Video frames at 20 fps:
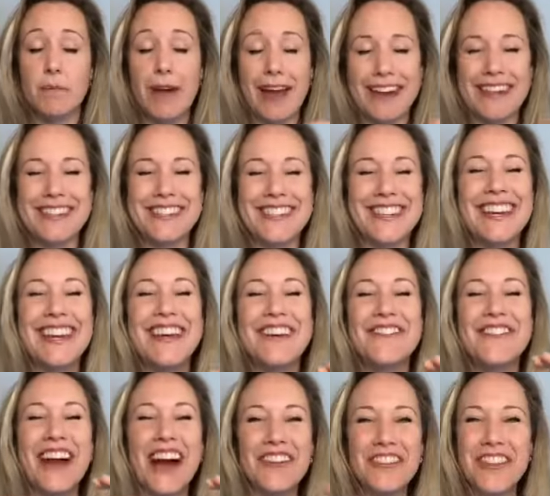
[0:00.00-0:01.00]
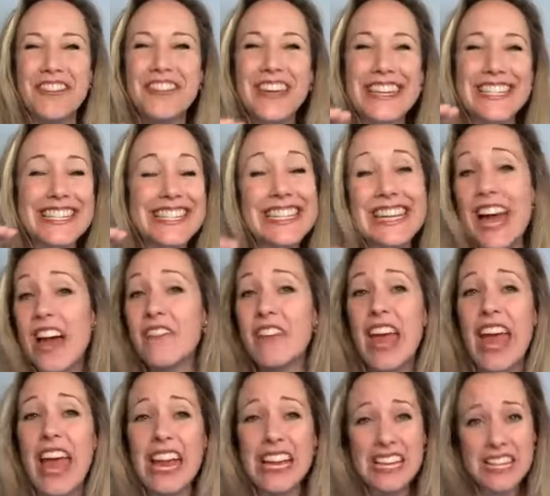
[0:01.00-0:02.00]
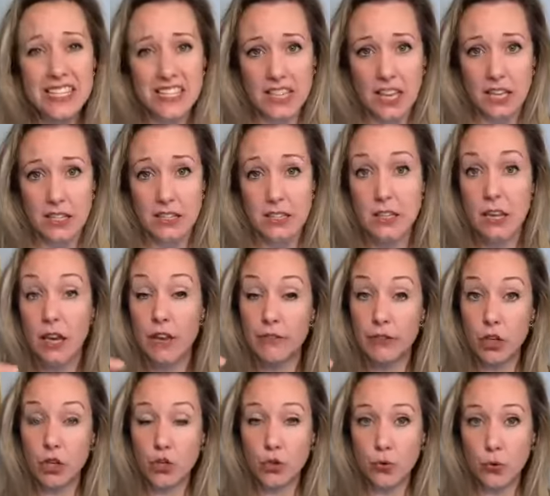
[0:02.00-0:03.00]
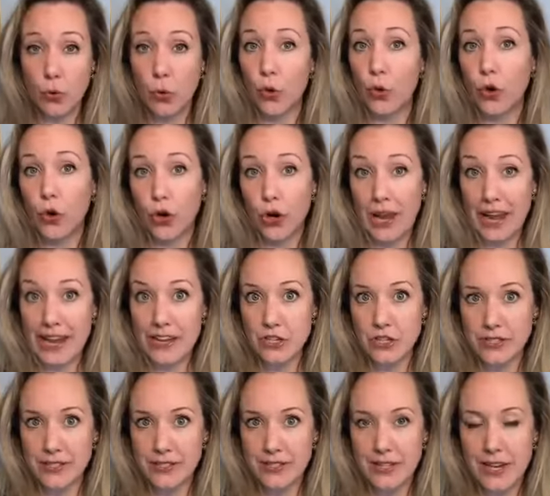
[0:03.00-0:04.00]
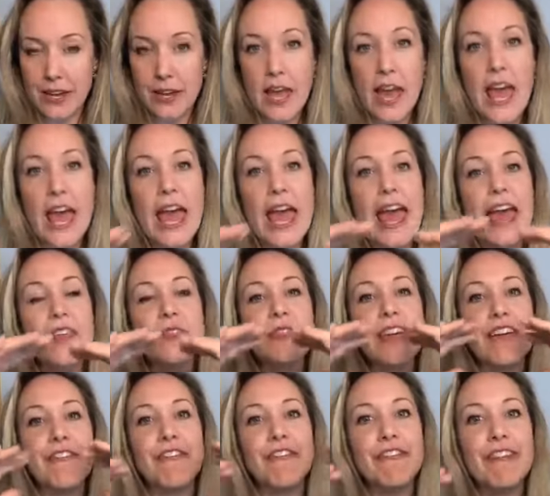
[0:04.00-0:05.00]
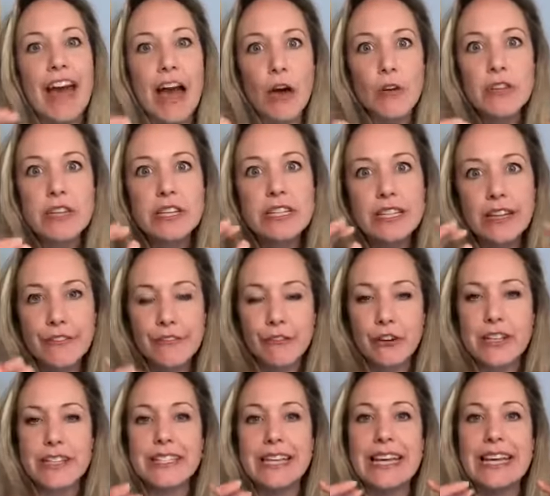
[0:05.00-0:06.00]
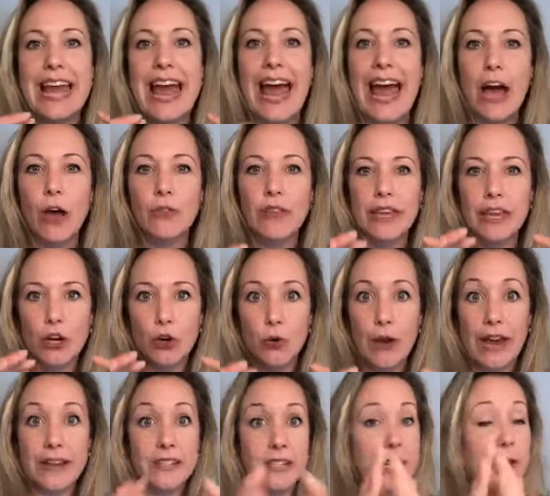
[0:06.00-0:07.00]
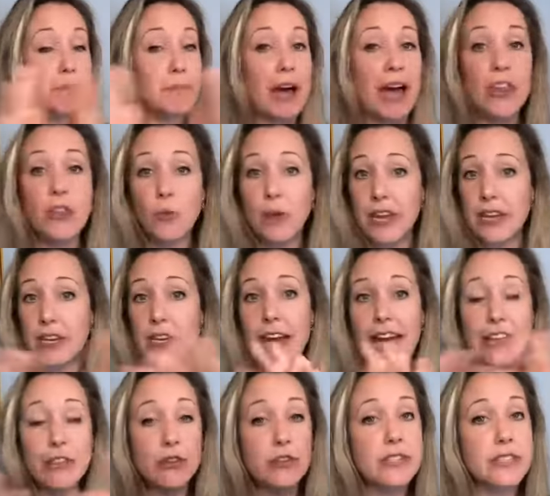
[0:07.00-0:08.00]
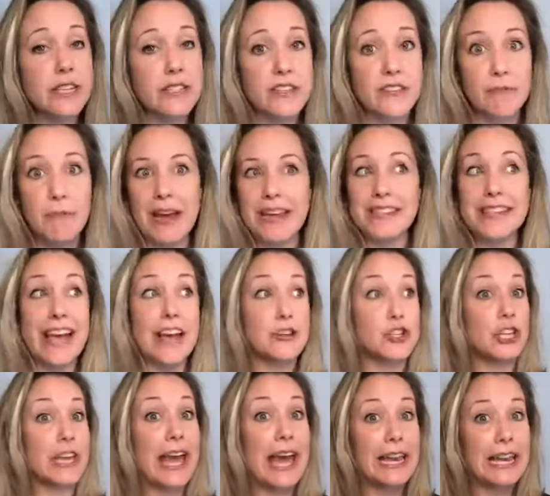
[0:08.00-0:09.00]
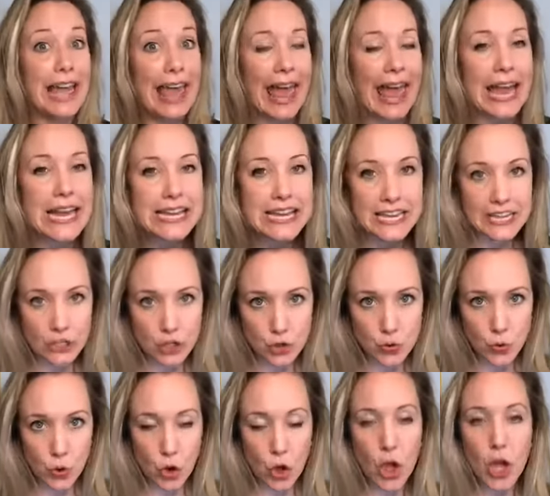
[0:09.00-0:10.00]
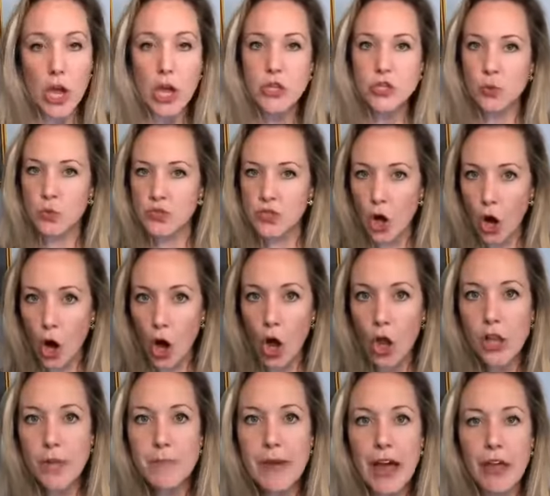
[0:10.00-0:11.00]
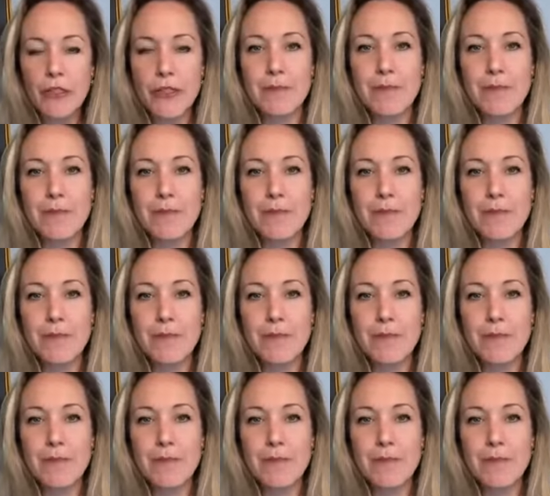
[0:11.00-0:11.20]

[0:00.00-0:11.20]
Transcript: mice found that they didn't have any sense of control or agency they found a difference in how they interacted. And by the way, neither sets of mice actually had any control. So it was all about the